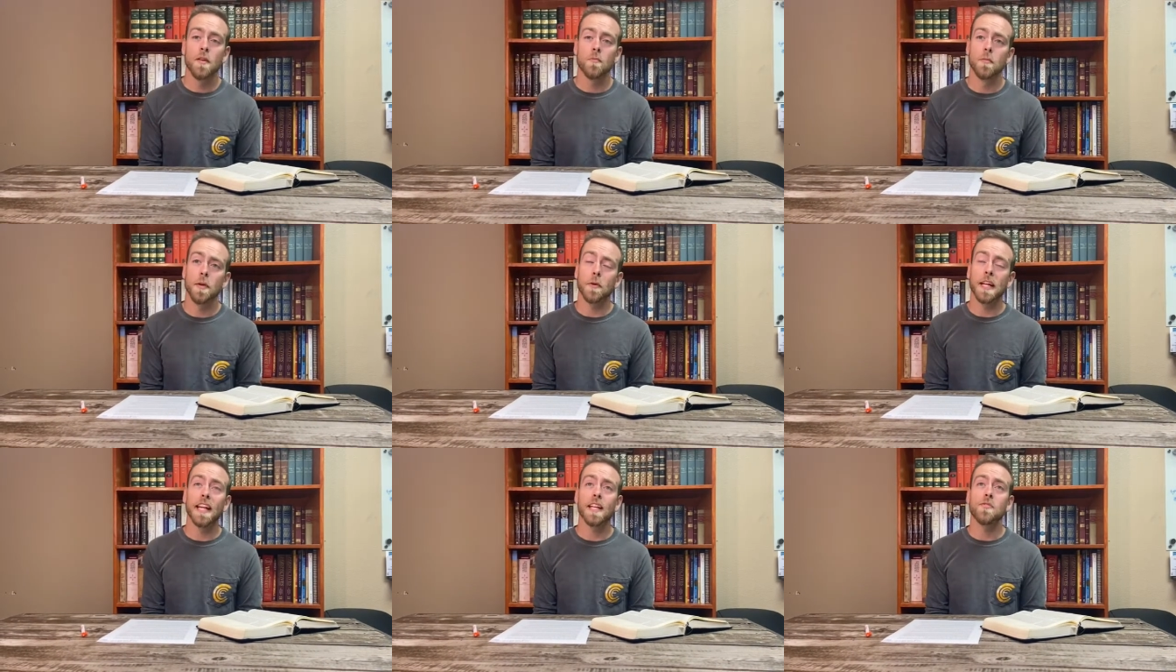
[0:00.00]
When we were
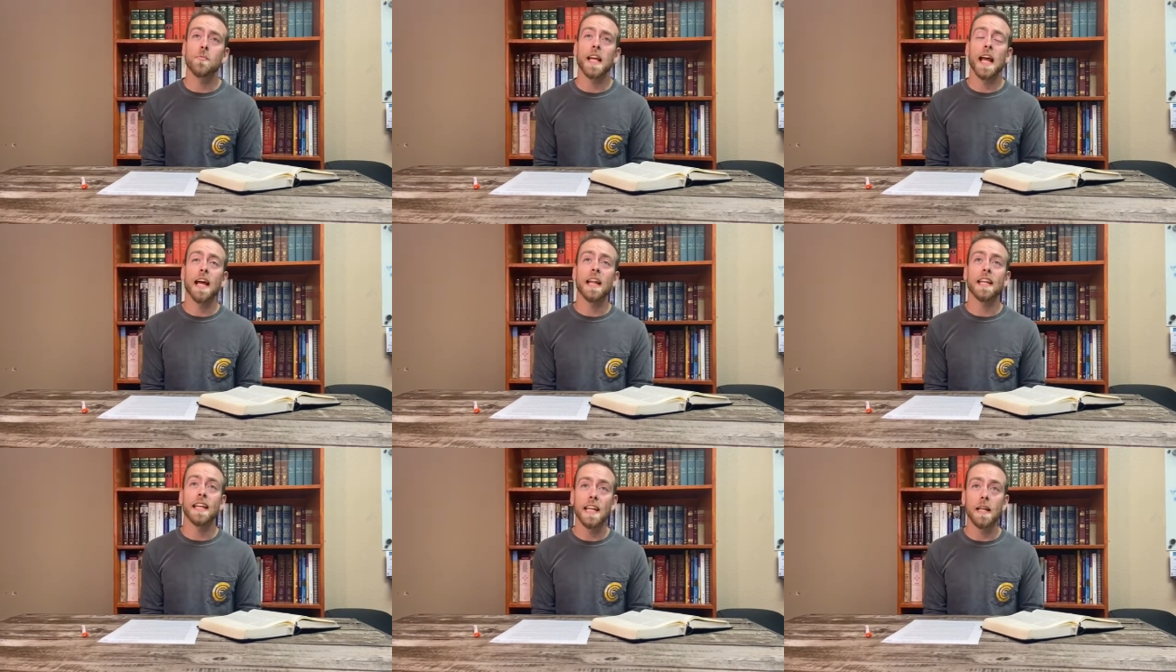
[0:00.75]
kids, we had
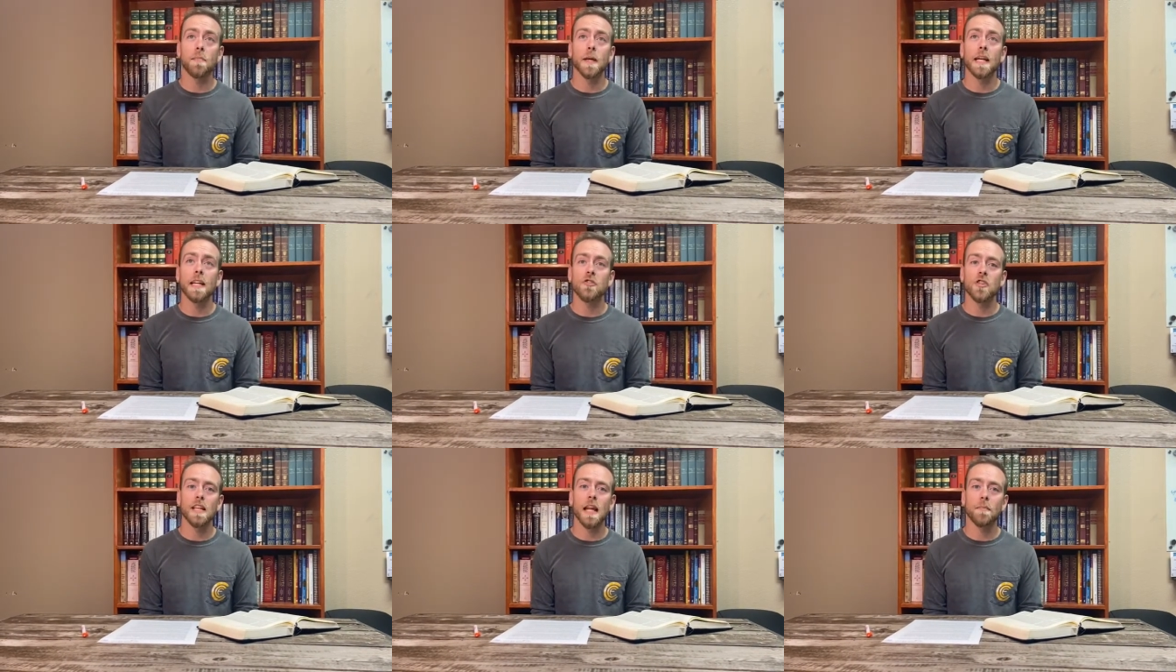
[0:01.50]
a guinea pig and
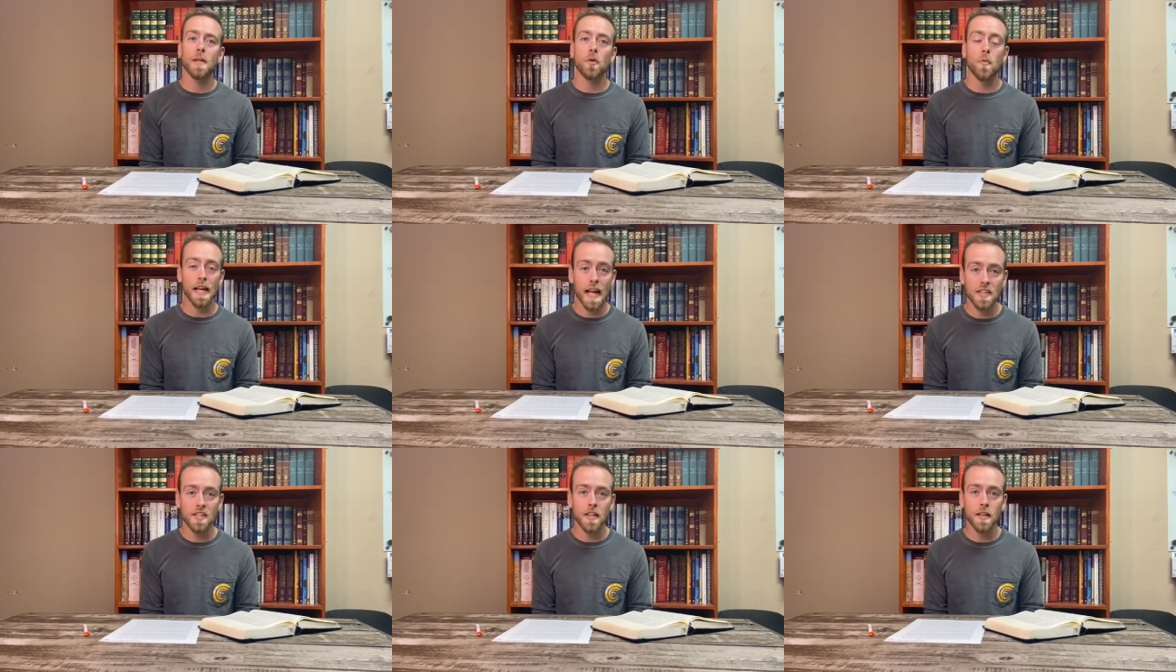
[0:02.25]
she named it Queen
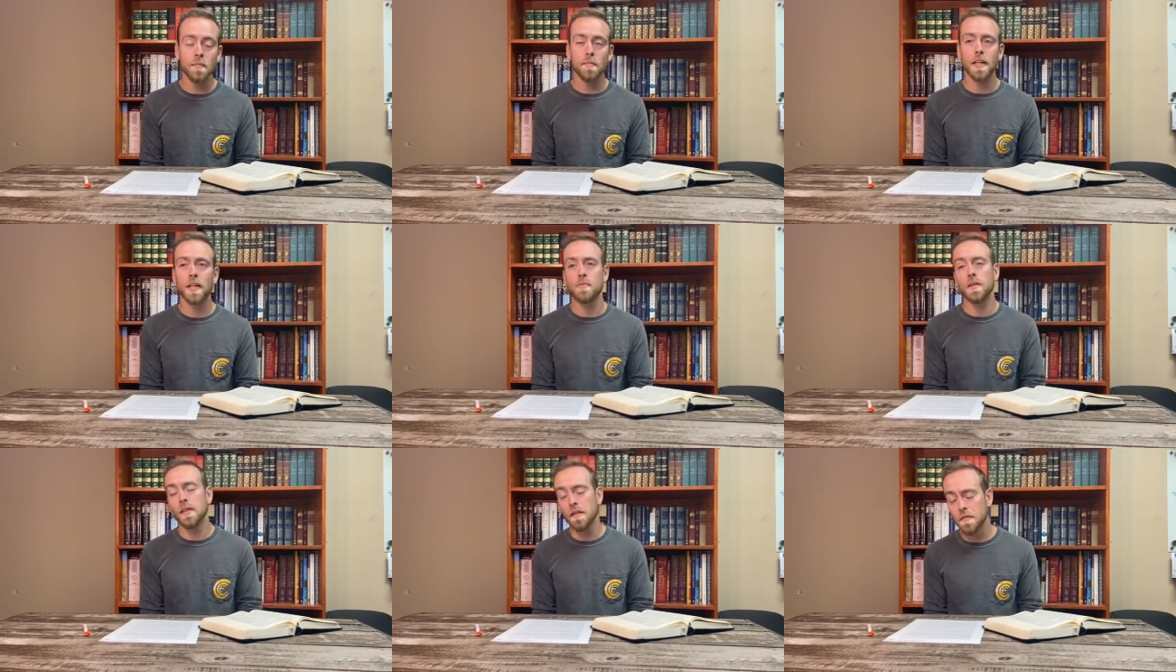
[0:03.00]
Esther because
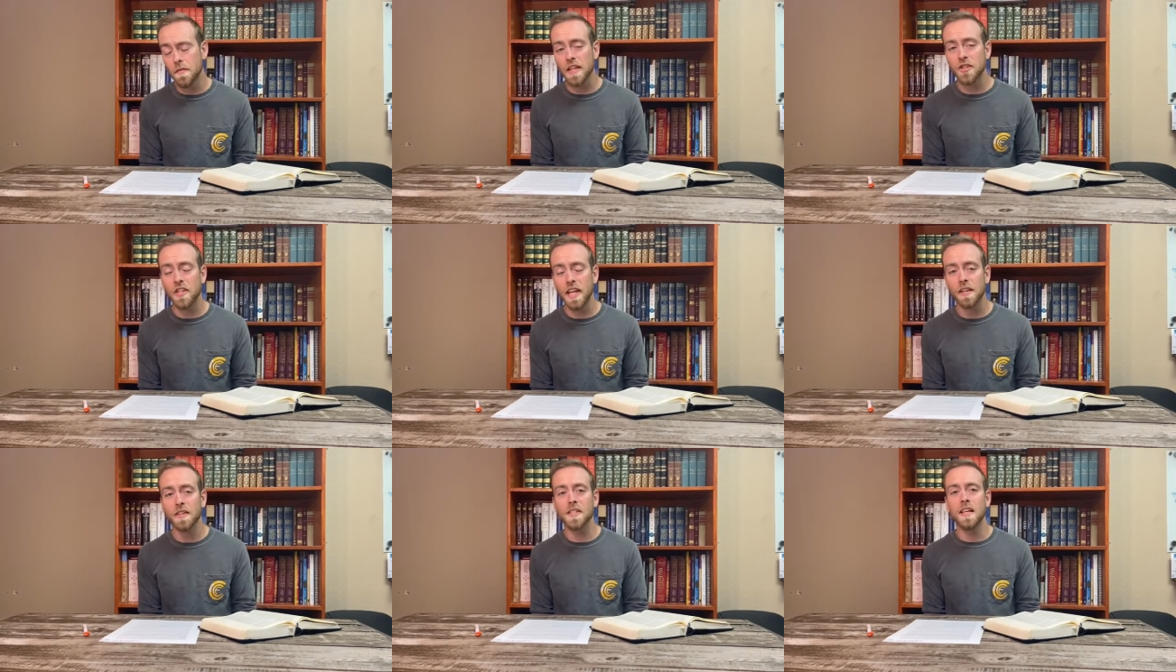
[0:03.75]
we loved Veggie
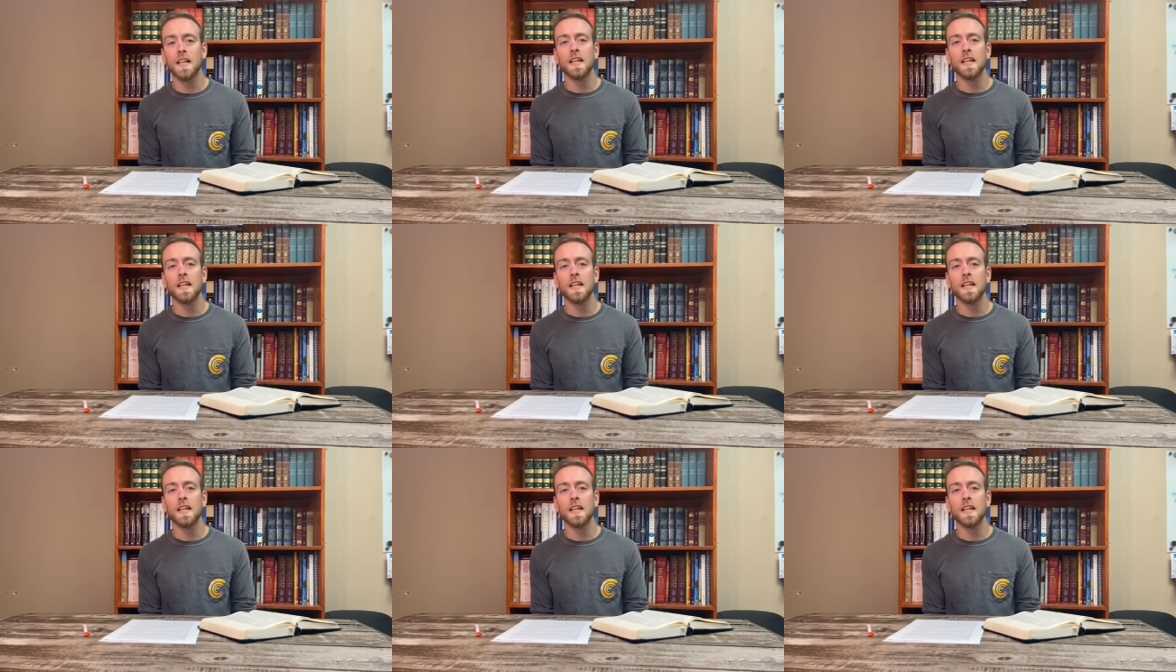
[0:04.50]
Tales.